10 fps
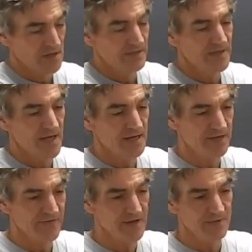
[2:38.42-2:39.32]

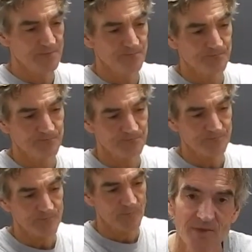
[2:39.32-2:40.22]
scientific.
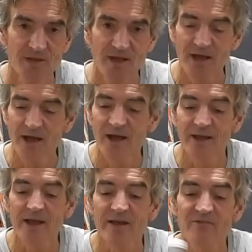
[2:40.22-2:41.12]
I
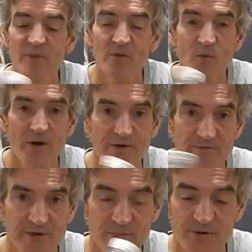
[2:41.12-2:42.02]
have my water
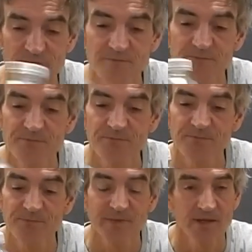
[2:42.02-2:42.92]
vapor.
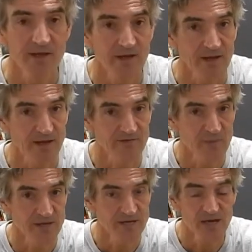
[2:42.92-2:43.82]
I have
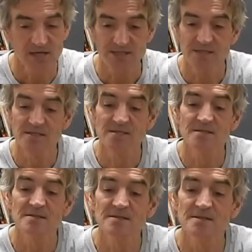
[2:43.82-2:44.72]
my dust.
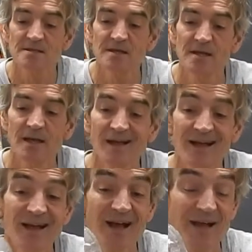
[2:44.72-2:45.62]

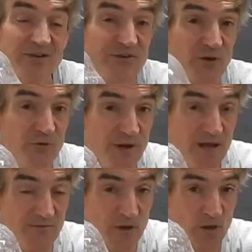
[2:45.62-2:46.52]
I don't
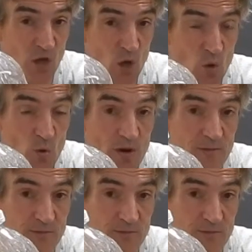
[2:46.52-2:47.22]
have a low